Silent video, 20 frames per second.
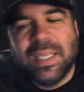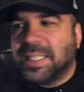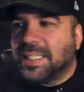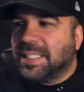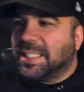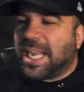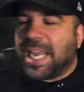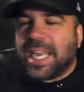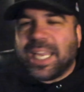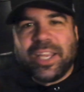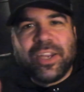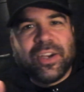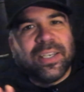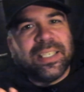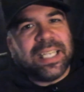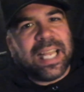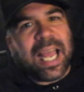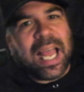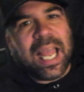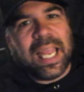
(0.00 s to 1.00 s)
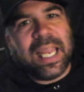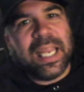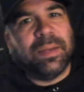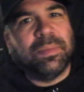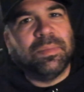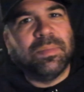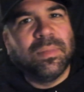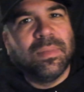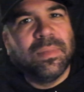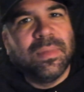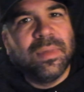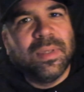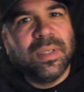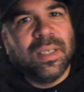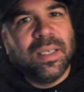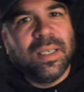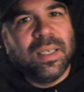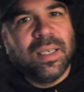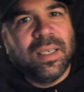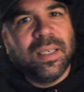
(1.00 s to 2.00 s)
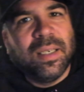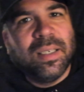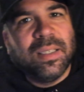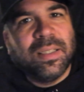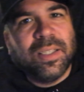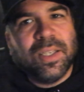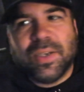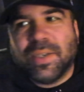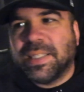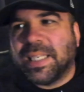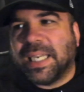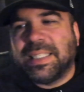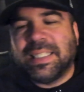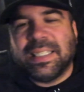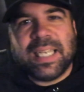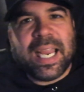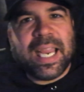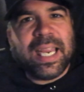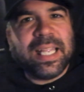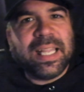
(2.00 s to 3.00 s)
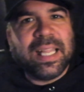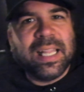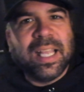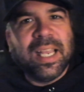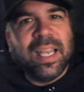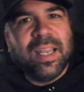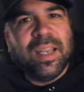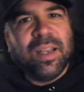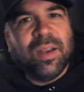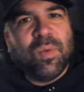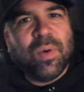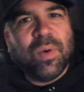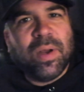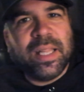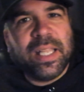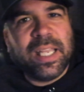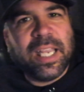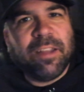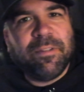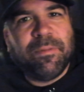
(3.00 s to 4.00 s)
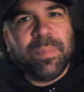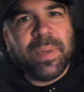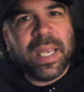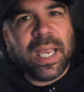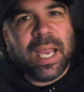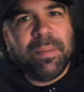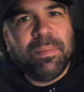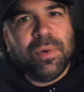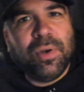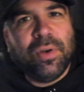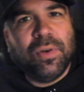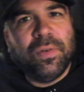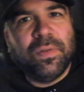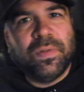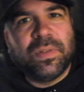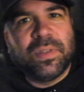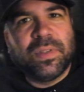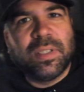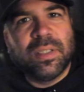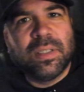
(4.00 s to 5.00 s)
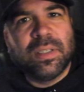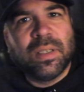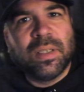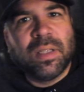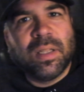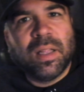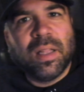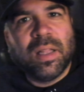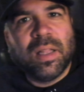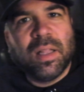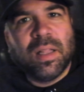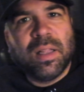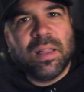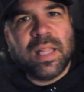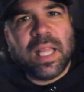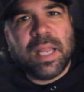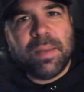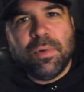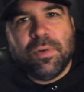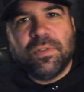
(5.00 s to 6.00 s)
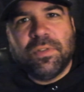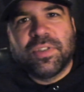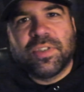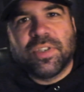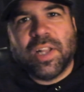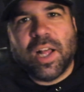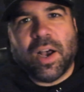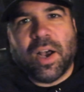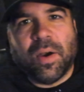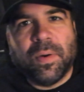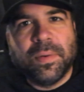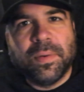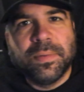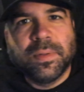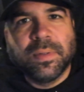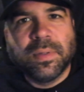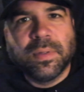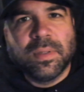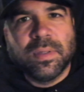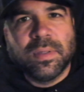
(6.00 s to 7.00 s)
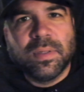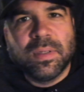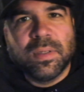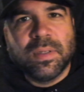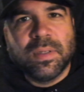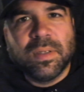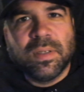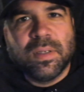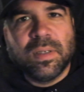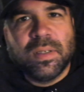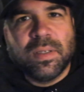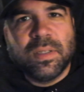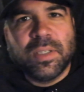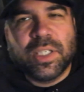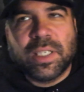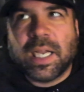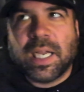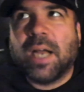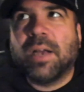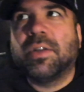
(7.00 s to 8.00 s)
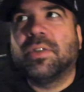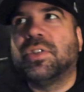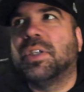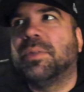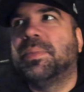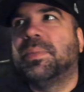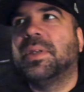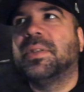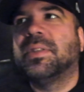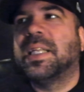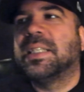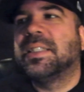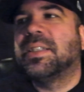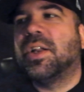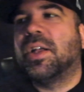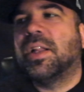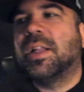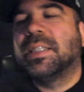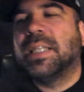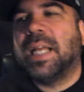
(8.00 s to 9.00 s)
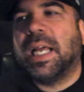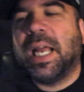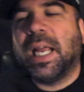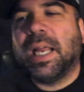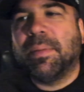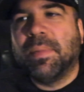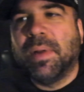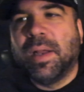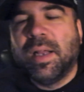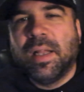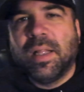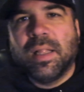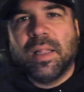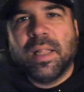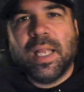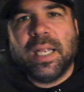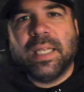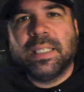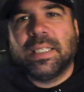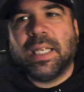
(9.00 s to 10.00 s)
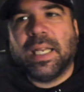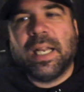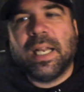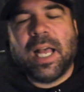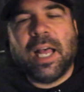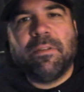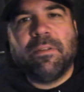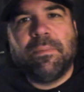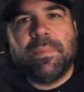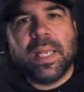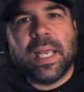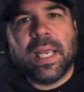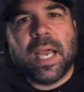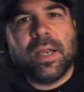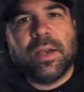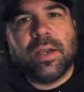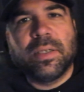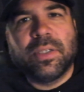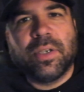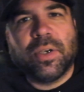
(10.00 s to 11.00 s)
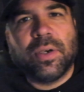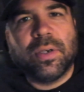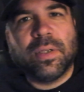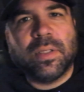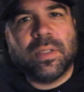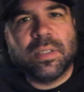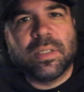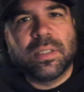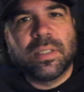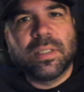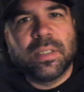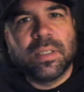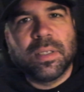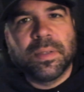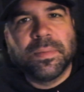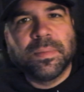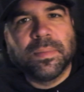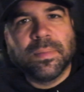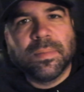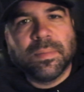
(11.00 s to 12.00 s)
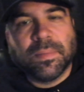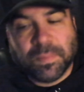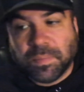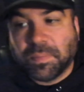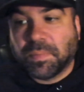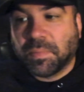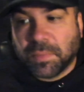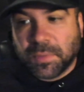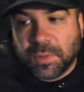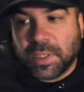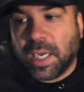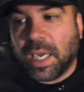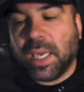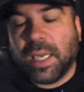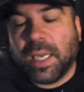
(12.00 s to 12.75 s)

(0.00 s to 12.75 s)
Take your time. There's that saying, when the FBI moves, they move slow. Chicago Tribune says it all the time. They say the FBI are turtles. Okay?